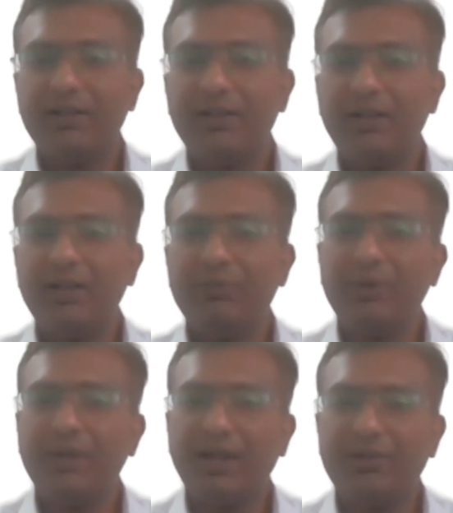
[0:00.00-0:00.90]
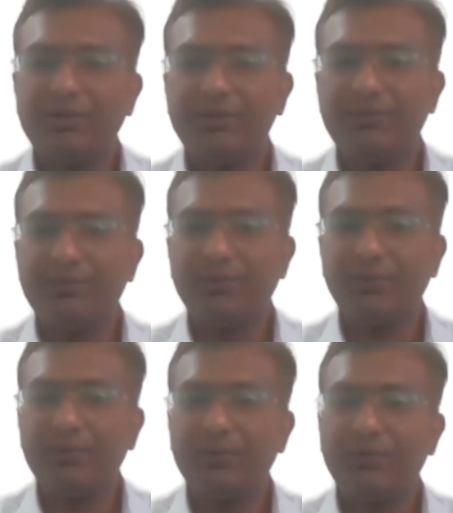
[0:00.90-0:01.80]
heat will naturally
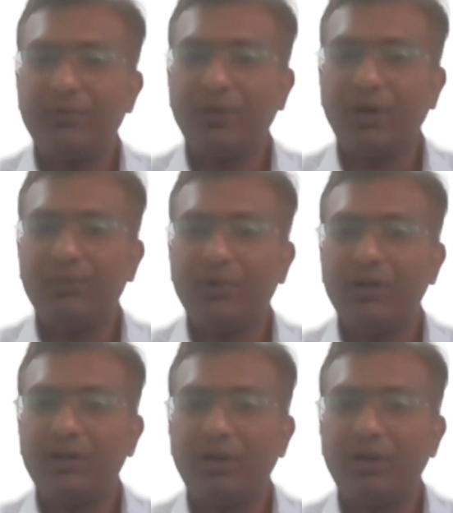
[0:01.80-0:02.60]
flow from